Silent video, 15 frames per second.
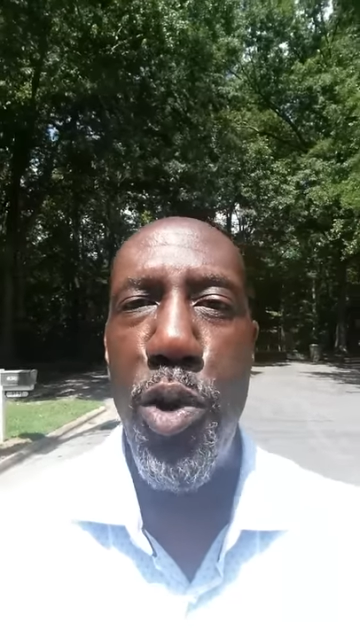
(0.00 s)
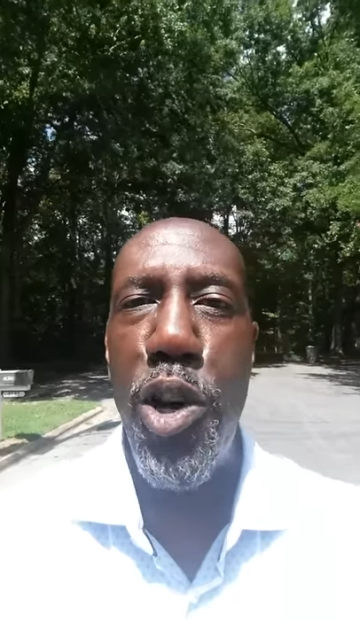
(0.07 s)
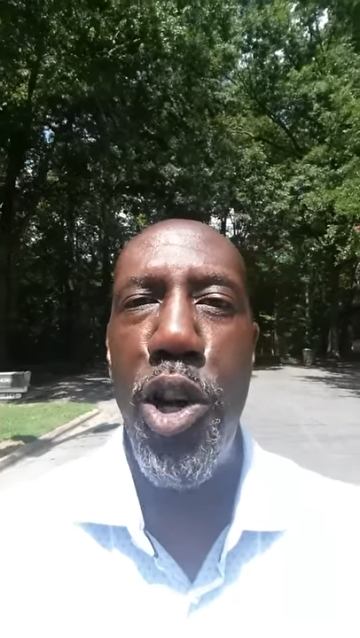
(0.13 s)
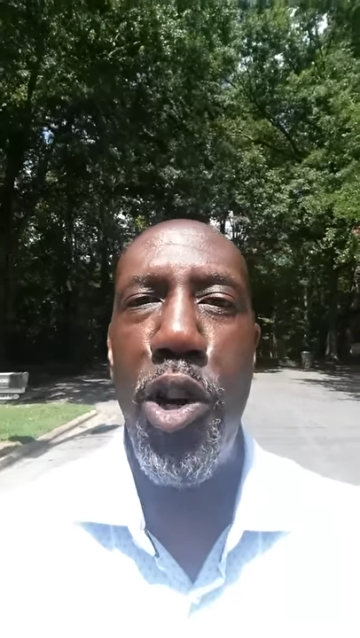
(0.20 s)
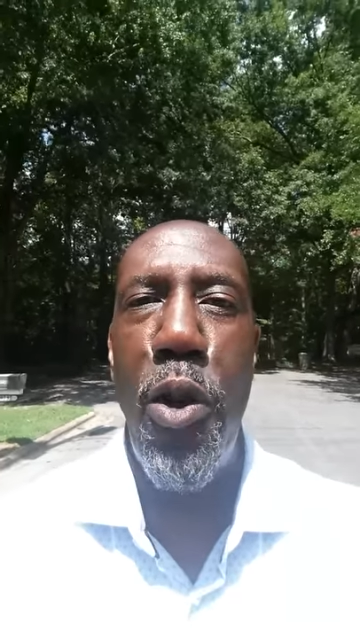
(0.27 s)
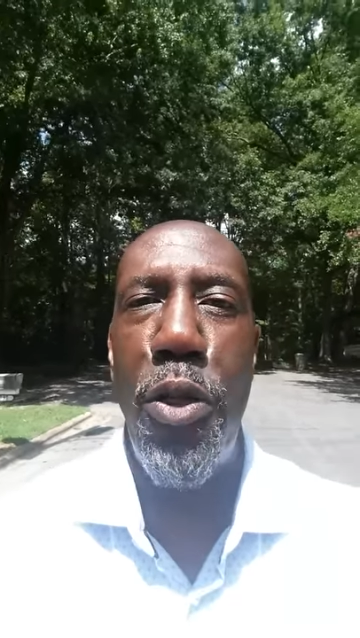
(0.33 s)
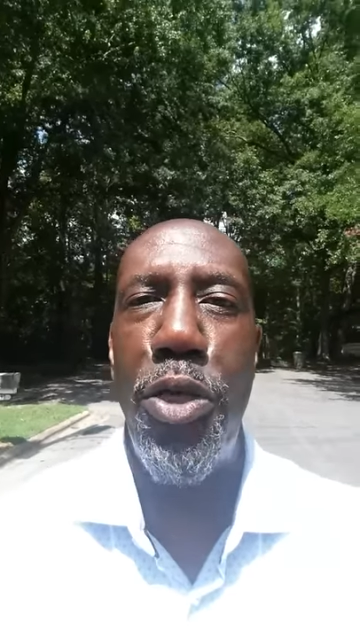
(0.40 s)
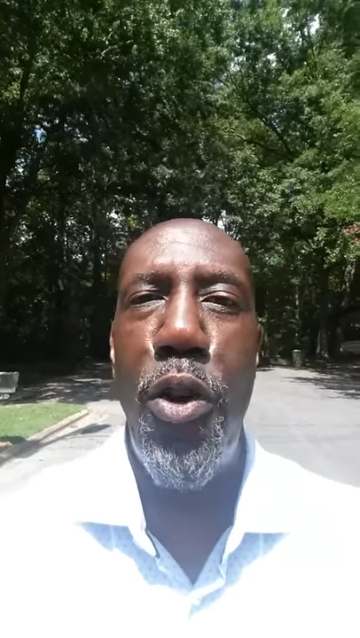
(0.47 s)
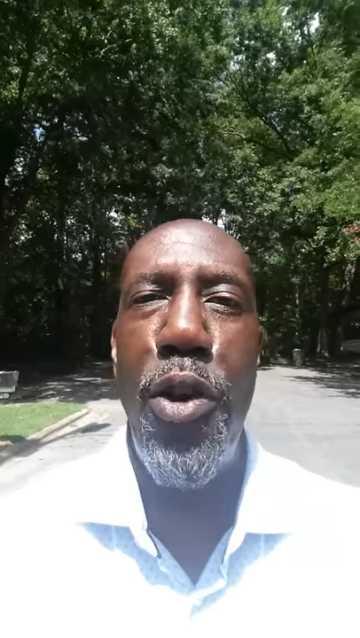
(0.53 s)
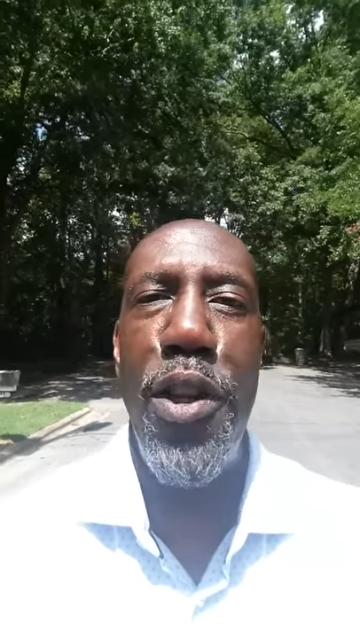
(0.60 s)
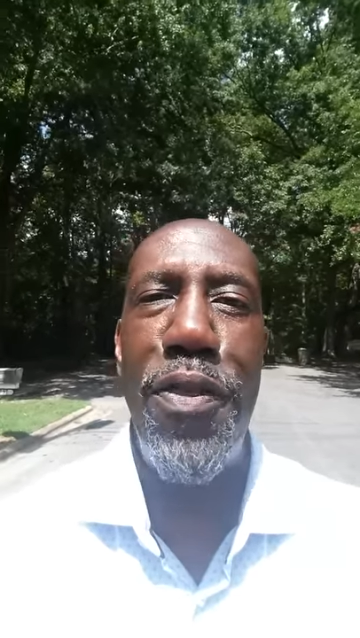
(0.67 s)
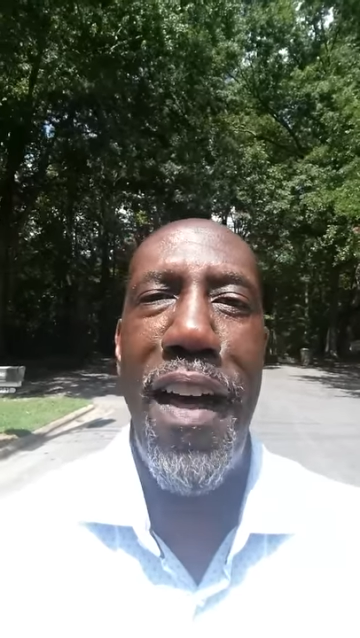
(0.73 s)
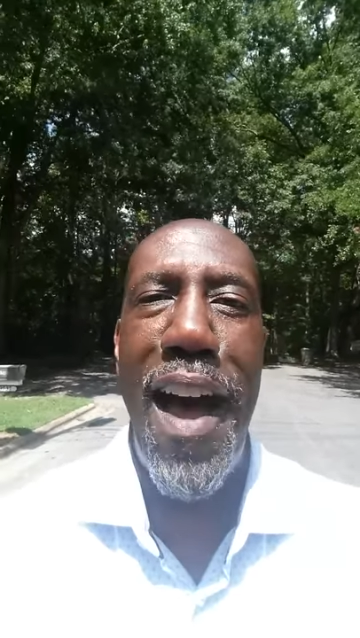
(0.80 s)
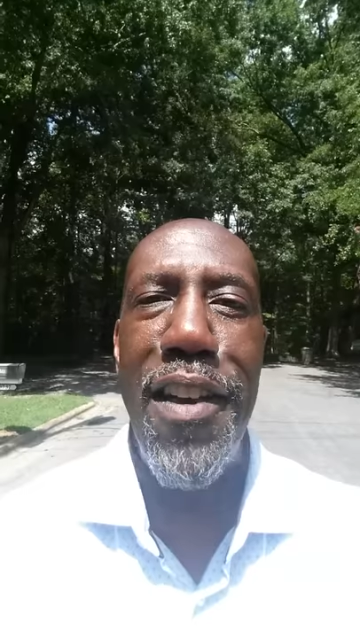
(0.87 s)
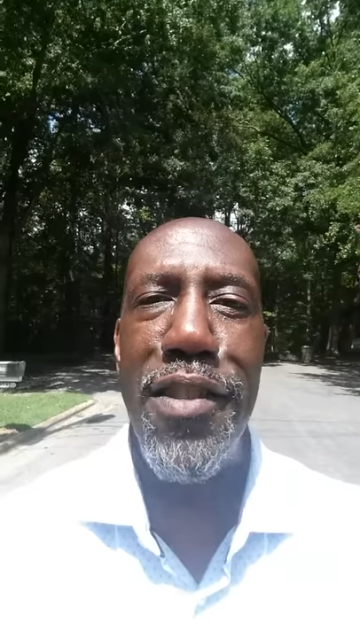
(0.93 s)
we're going to go
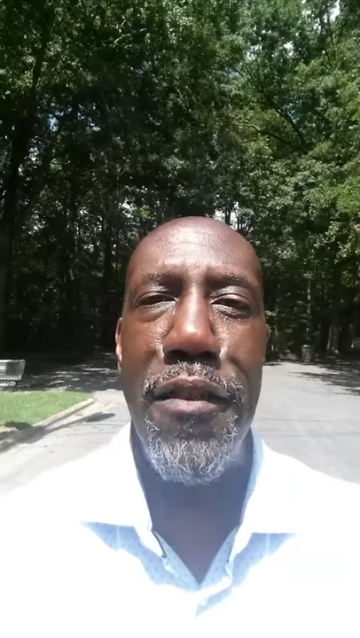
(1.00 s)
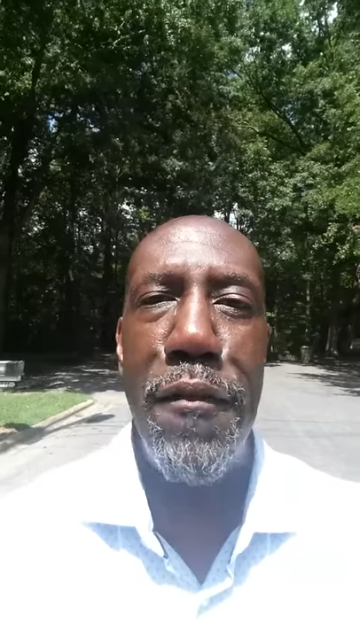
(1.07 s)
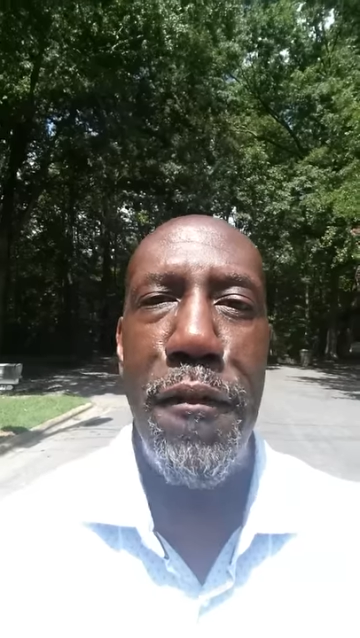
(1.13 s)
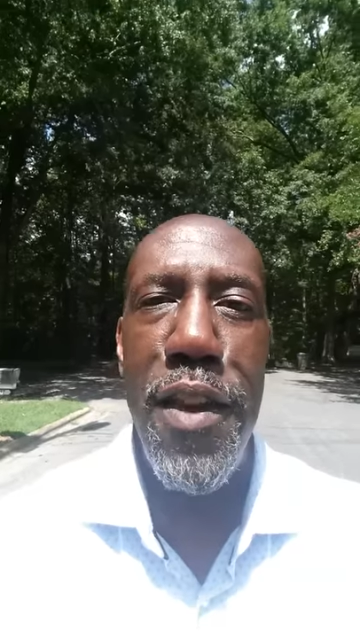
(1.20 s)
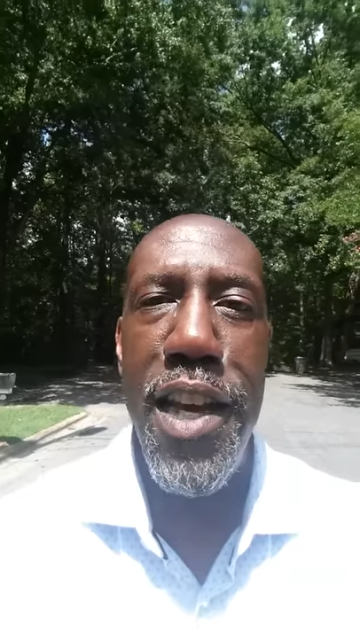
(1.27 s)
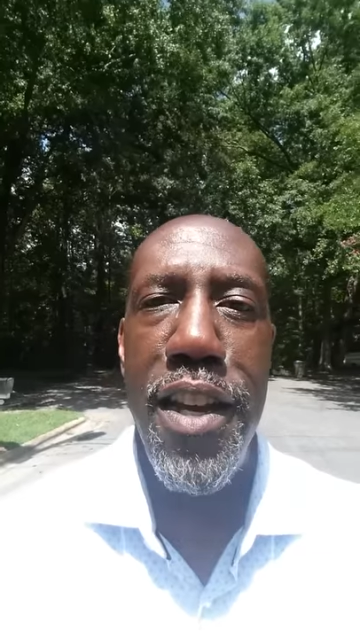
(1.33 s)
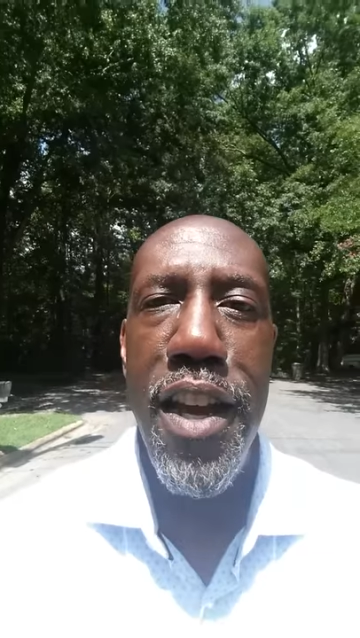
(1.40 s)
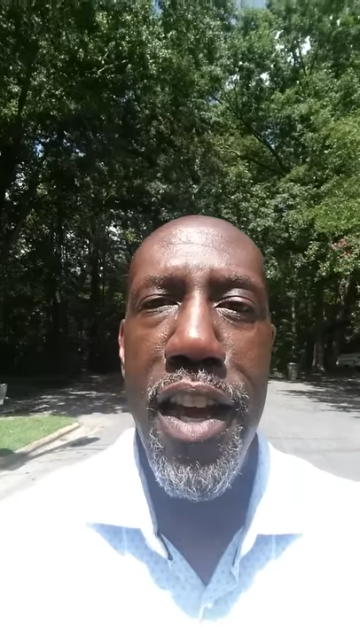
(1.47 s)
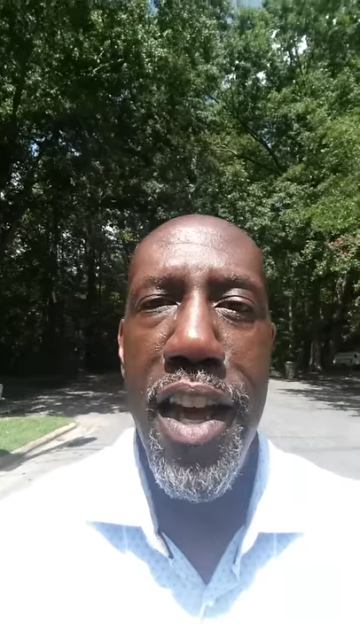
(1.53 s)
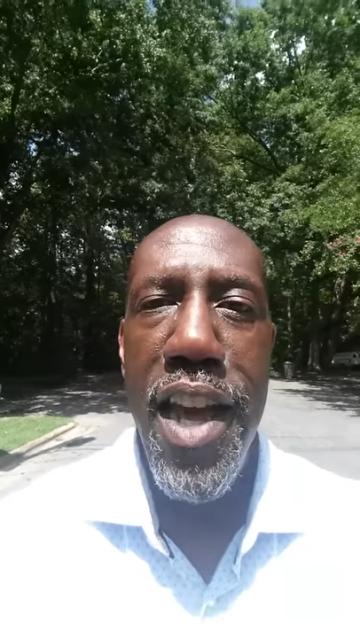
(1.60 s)
30,000 feet